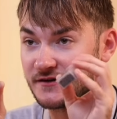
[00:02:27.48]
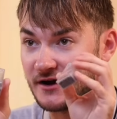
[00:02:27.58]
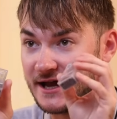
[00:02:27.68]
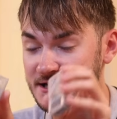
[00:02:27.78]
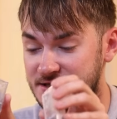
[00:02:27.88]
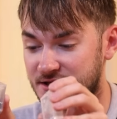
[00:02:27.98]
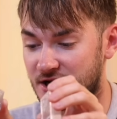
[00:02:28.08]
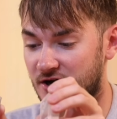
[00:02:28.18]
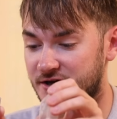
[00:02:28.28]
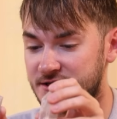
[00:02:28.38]
So I've got eights and
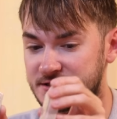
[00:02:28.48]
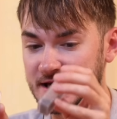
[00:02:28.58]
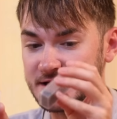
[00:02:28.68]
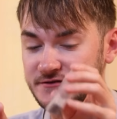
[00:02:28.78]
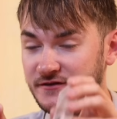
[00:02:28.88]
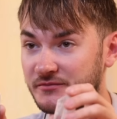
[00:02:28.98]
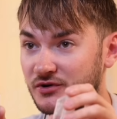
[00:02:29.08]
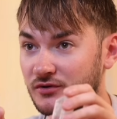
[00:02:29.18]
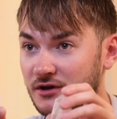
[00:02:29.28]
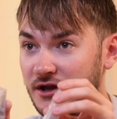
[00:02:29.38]
nines, eights for the
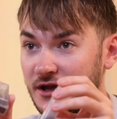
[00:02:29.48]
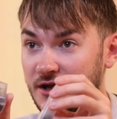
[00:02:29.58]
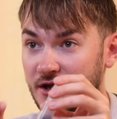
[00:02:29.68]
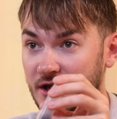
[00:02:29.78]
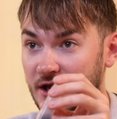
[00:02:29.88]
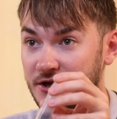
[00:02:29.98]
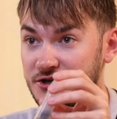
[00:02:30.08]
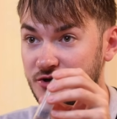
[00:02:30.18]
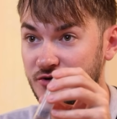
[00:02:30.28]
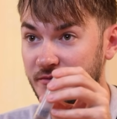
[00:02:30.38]
bulk, and
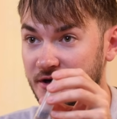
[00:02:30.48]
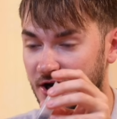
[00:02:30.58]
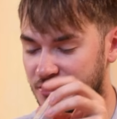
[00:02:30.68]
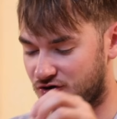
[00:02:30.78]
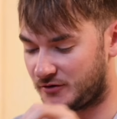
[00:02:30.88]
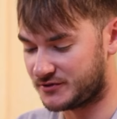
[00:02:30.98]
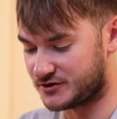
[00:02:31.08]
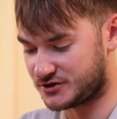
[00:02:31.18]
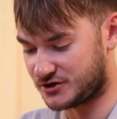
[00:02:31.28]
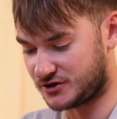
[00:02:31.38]
two number nine
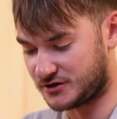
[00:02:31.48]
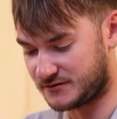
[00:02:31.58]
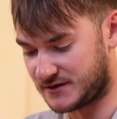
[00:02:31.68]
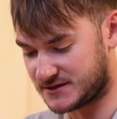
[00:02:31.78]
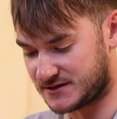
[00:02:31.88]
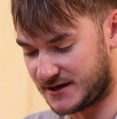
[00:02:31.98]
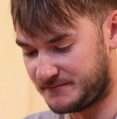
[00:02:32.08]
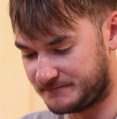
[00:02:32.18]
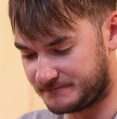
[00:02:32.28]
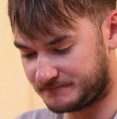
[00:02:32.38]
droppers. So that's them.